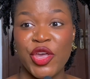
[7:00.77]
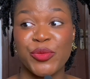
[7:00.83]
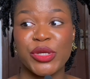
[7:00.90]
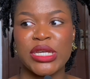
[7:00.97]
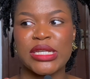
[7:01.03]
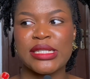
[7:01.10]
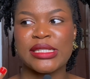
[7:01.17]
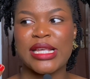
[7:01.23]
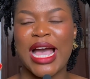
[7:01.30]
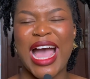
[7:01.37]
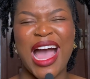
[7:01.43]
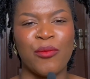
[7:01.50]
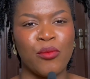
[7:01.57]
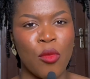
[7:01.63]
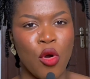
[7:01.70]
because
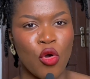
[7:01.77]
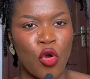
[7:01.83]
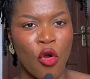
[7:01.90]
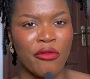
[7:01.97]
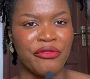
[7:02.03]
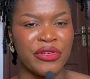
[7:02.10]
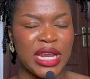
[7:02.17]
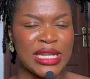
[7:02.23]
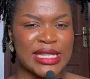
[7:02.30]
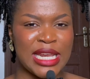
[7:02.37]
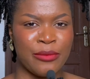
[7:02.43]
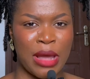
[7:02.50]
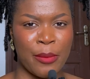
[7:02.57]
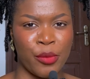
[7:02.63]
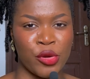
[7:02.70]
I'm more confident in
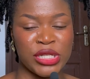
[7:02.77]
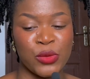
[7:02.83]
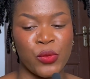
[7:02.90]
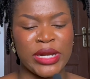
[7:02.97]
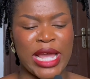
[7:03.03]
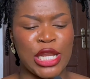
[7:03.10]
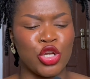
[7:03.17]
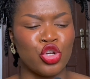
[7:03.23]
my body when I